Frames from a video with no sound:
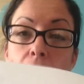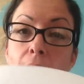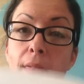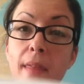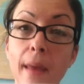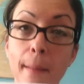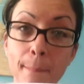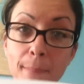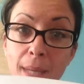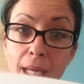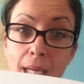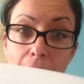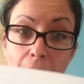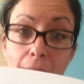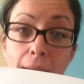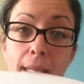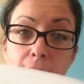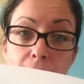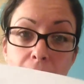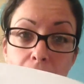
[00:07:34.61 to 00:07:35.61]
that me,
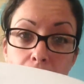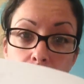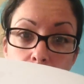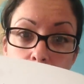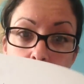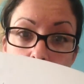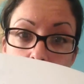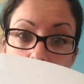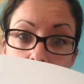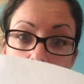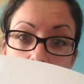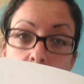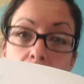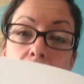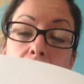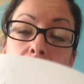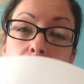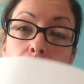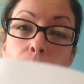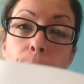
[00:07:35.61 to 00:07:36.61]
Casey,
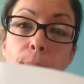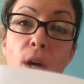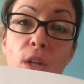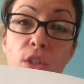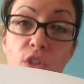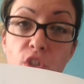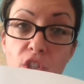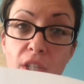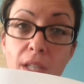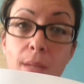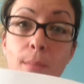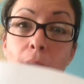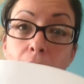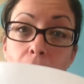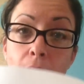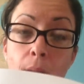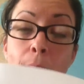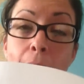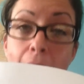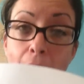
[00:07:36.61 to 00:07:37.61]
had punched him
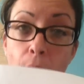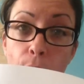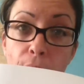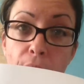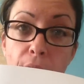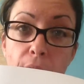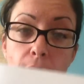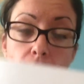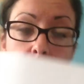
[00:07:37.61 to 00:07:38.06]
in the mouth.